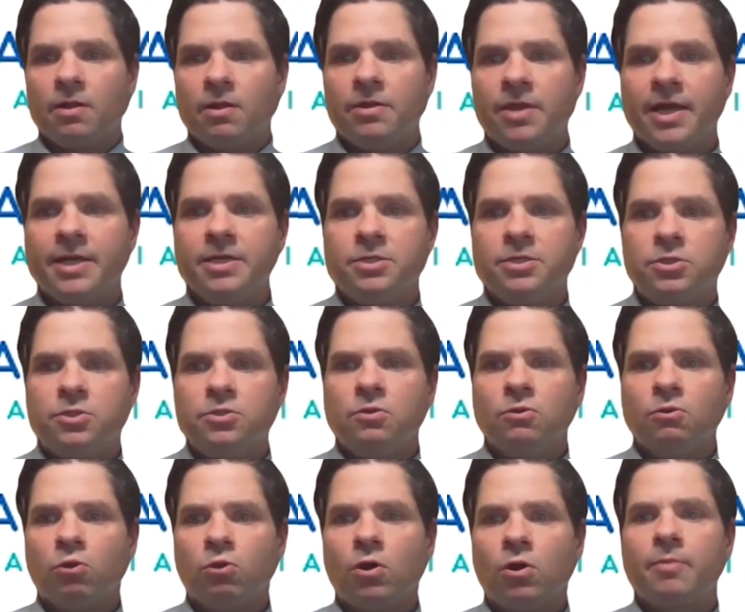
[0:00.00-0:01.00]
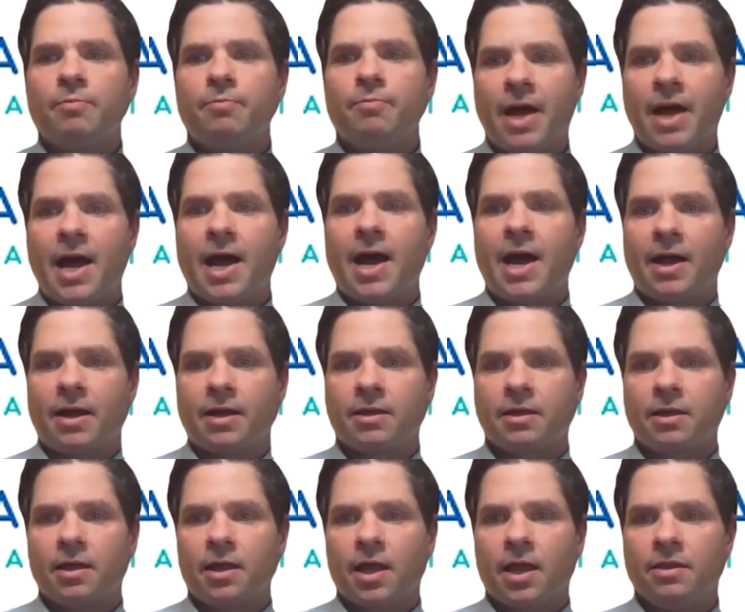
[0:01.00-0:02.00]
they look back
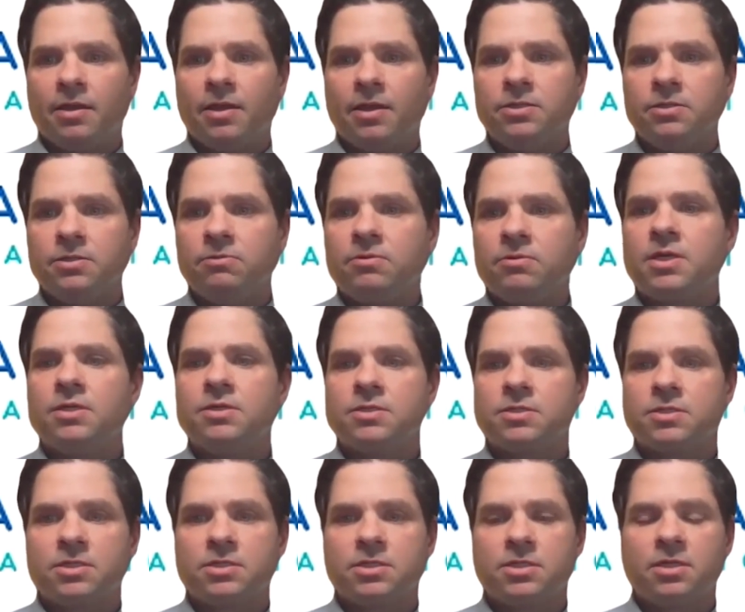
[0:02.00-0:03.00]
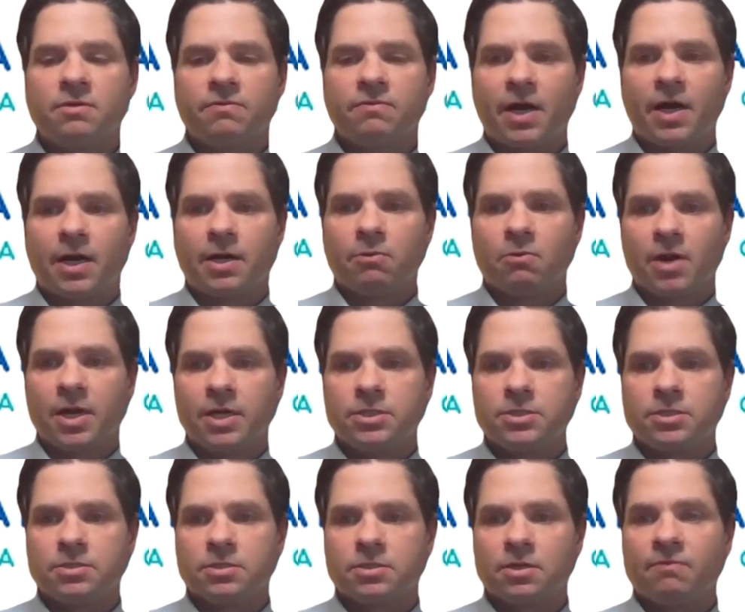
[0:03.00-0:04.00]
and they do consistent
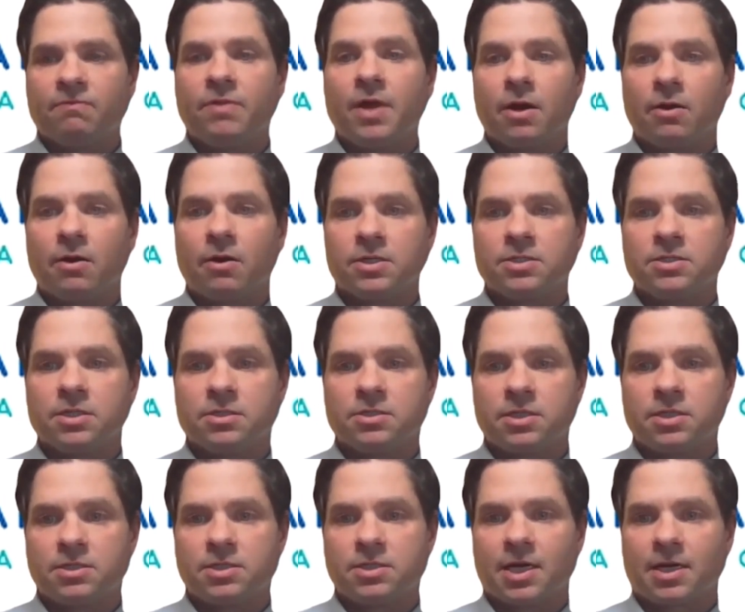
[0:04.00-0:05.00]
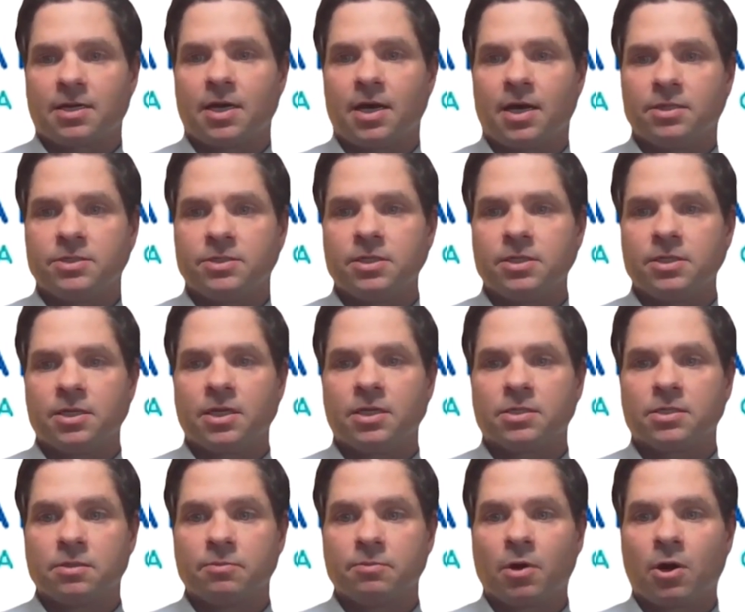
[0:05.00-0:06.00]
evaluations of their existing technology
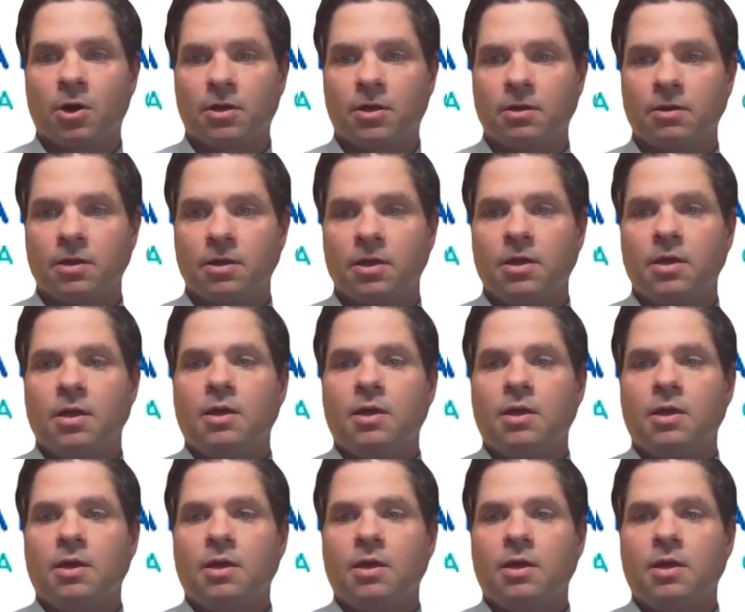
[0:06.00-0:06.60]
against the market.